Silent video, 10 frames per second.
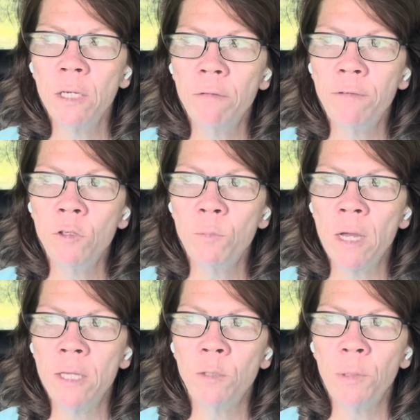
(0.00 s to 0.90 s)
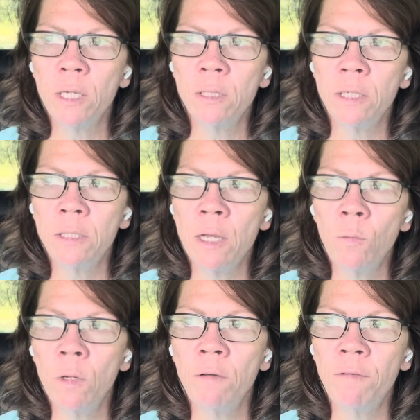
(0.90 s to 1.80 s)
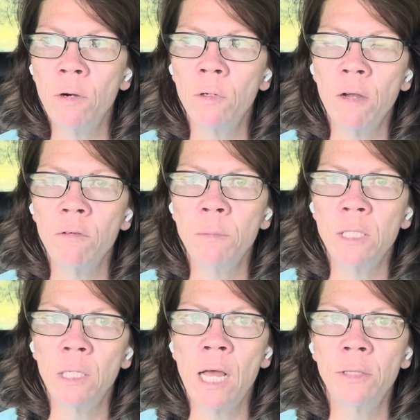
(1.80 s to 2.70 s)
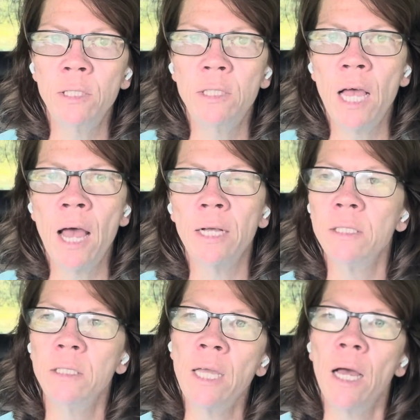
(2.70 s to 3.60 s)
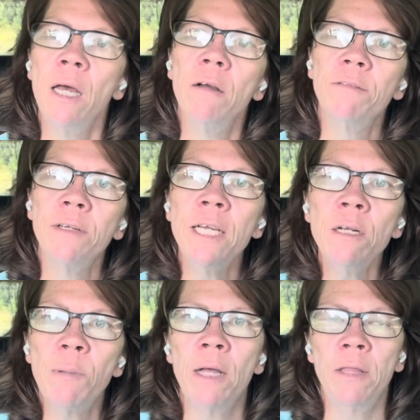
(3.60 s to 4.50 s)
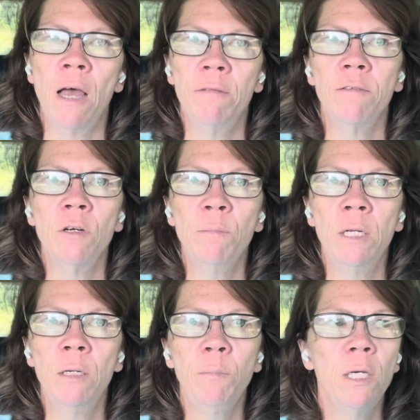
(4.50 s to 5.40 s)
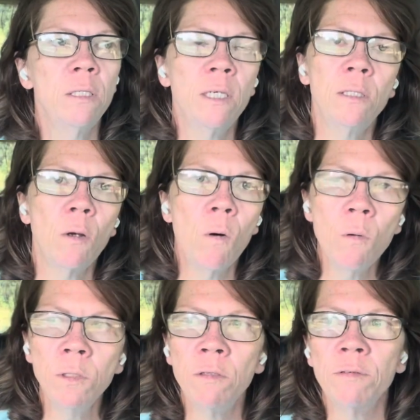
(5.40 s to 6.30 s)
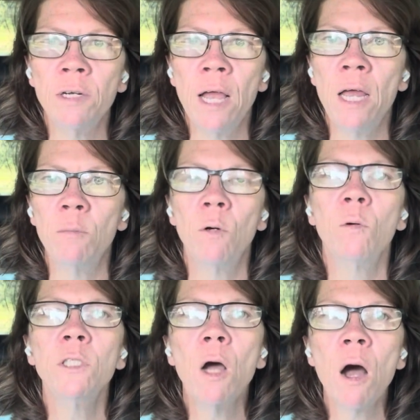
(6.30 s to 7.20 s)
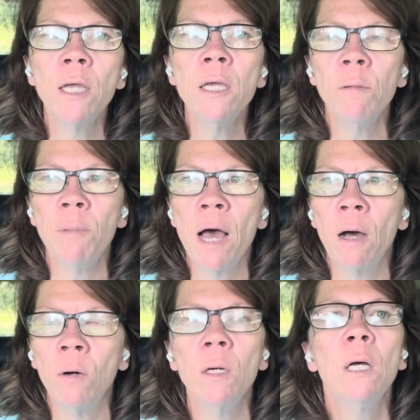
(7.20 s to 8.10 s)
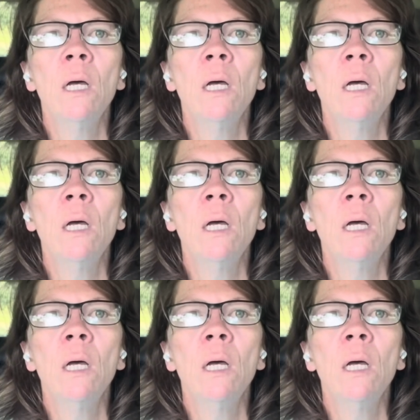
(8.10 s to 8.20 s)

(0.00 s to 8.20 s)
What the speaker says: confused by this because they say, well, the federal government's allowed to tax. Yeah, forget about that for a minute, because that's a whole different animal. We're talking about